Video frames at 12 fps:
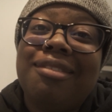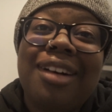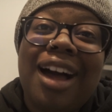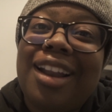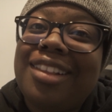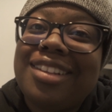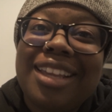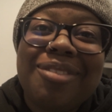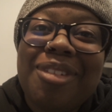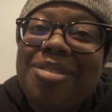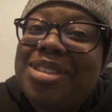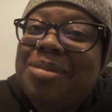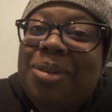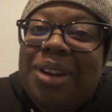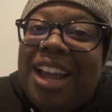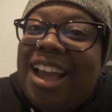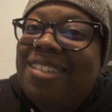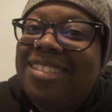Honestly, what was the point
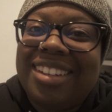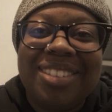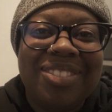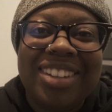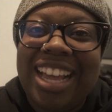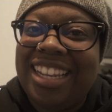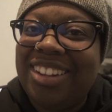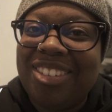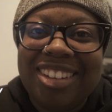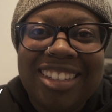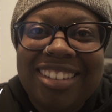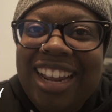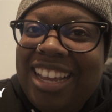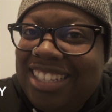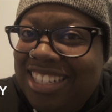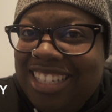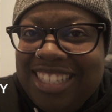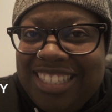of having them that little cute
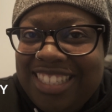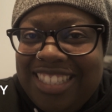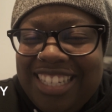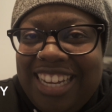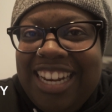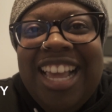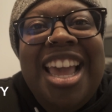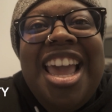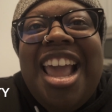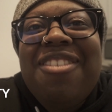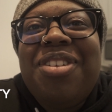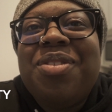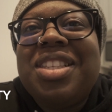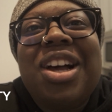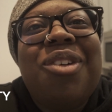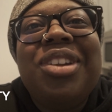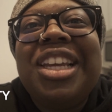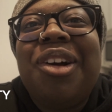ass kissing scene if it was
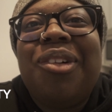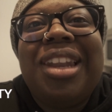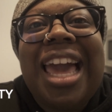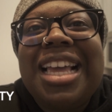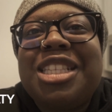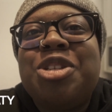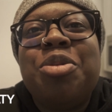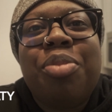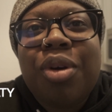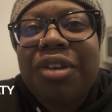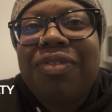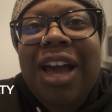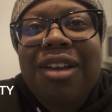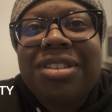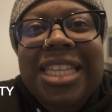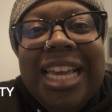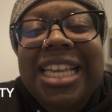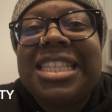only gonna last 2.5
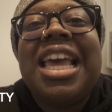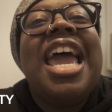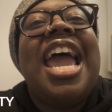seconds,